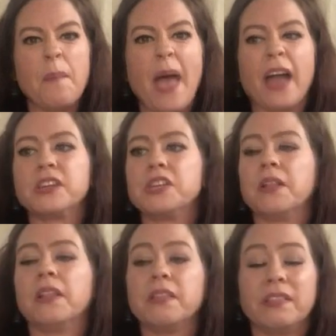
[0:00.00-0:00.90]
back
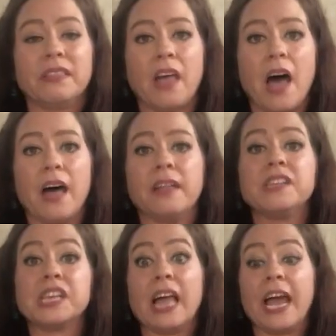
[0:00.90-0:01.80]
to
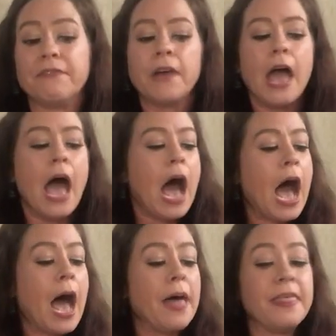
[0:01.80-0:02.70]
to life.
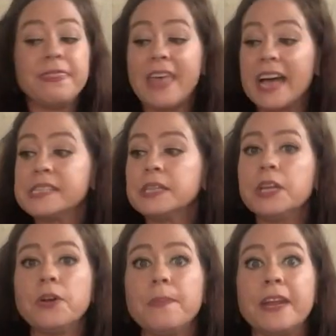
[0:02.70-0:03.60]
That's a
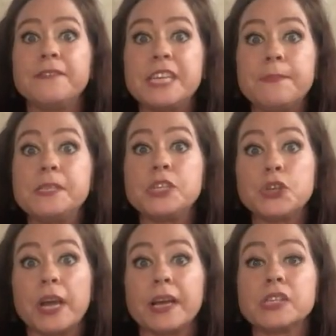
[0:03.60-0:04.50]
little bit of tips and
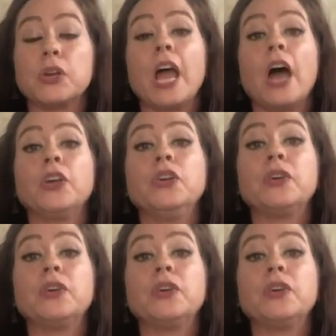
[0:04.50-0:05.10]
tricks on how you